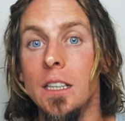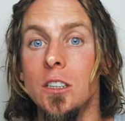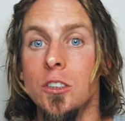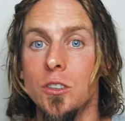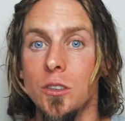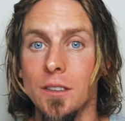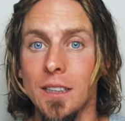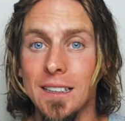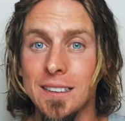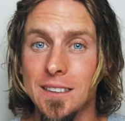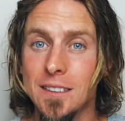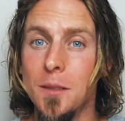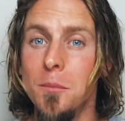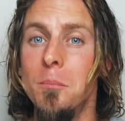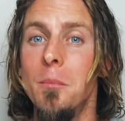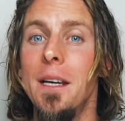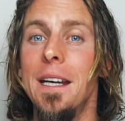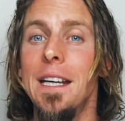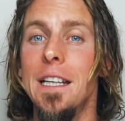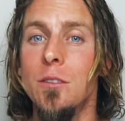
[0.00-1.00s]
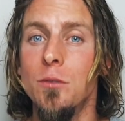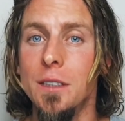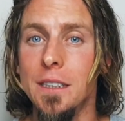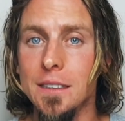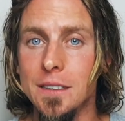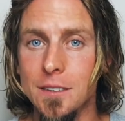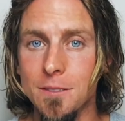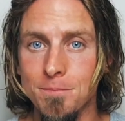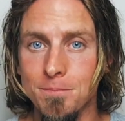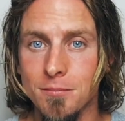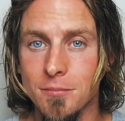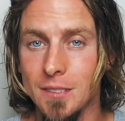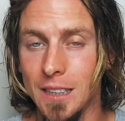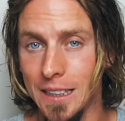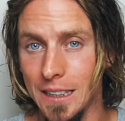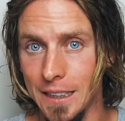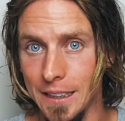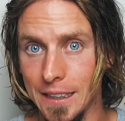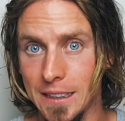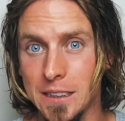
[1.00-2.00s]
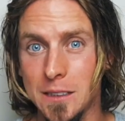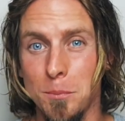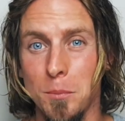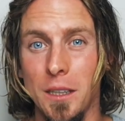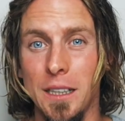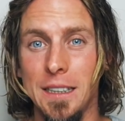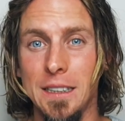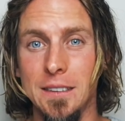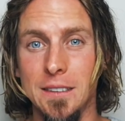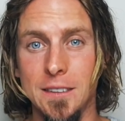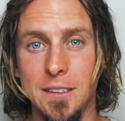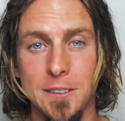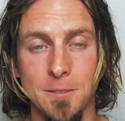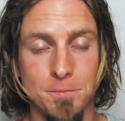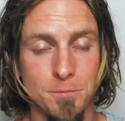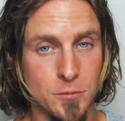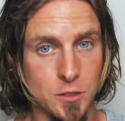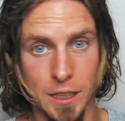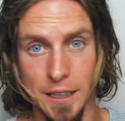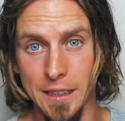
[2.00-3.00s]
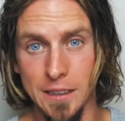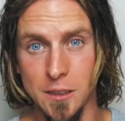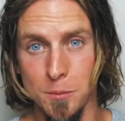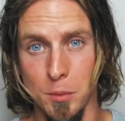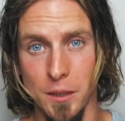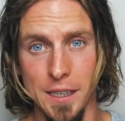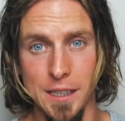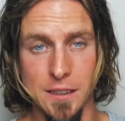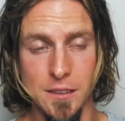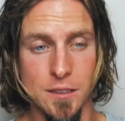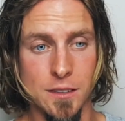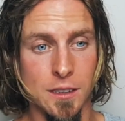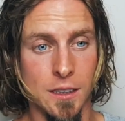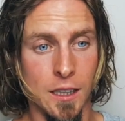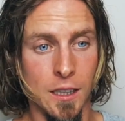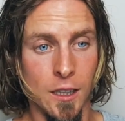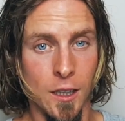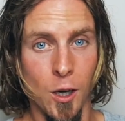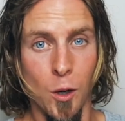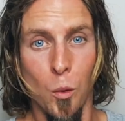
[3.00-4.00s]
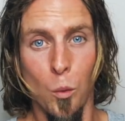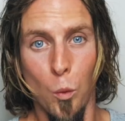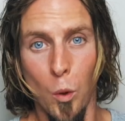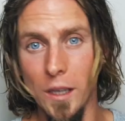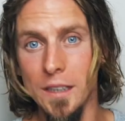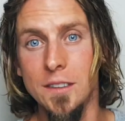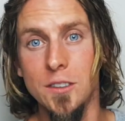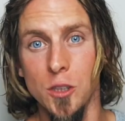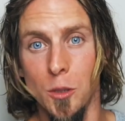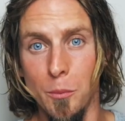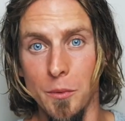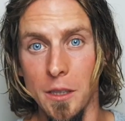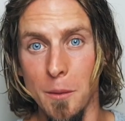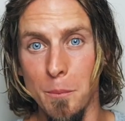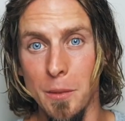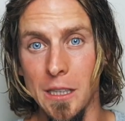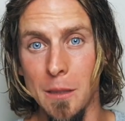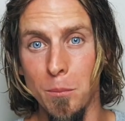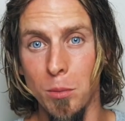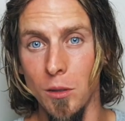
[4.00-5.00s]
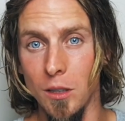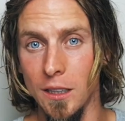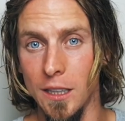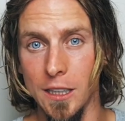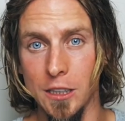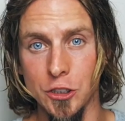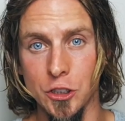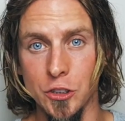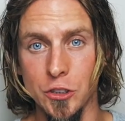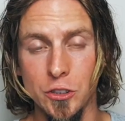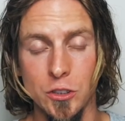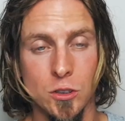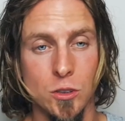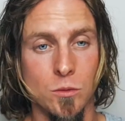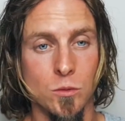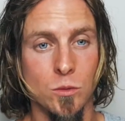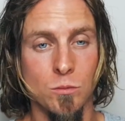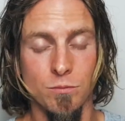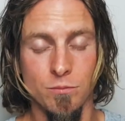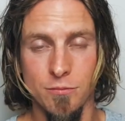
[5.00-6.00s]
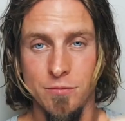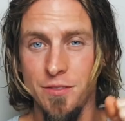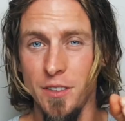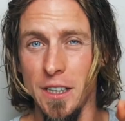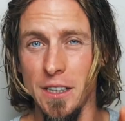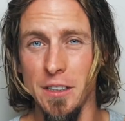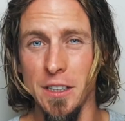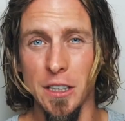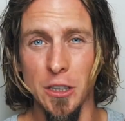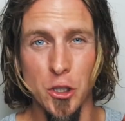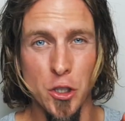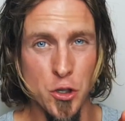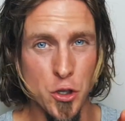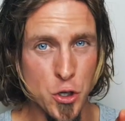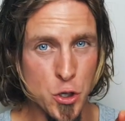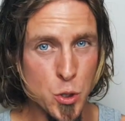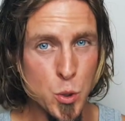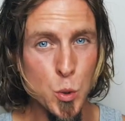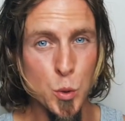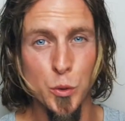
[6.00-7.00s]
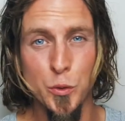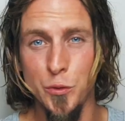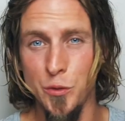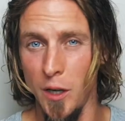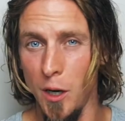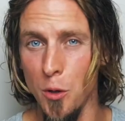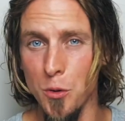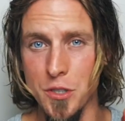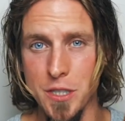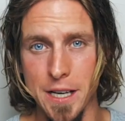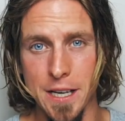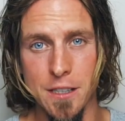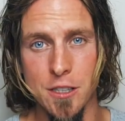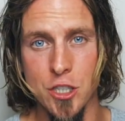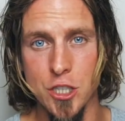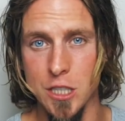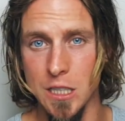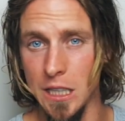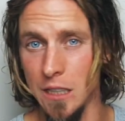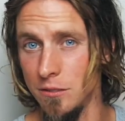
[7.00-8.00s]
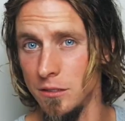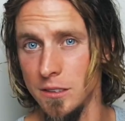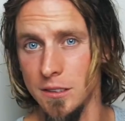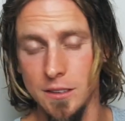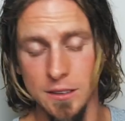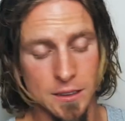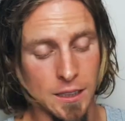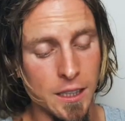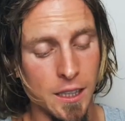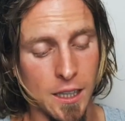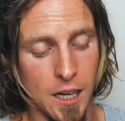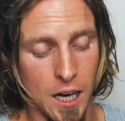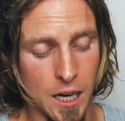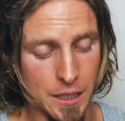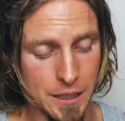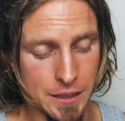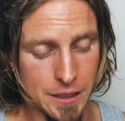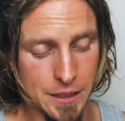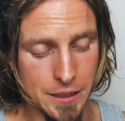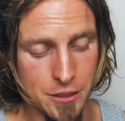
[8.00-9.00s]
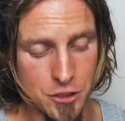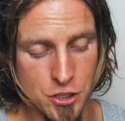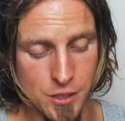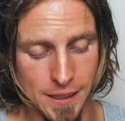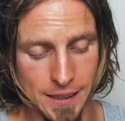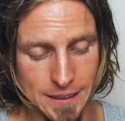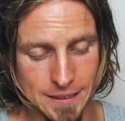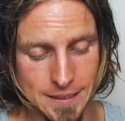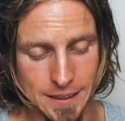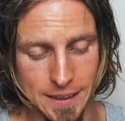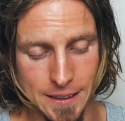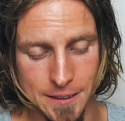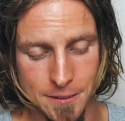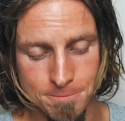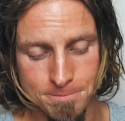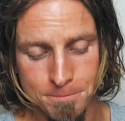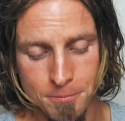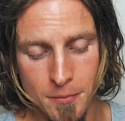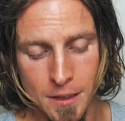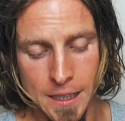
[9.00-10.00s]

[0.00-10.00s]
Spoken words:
So that's the main reason that explains why so many people are just finding newfound energy levels on a ketogenic diet.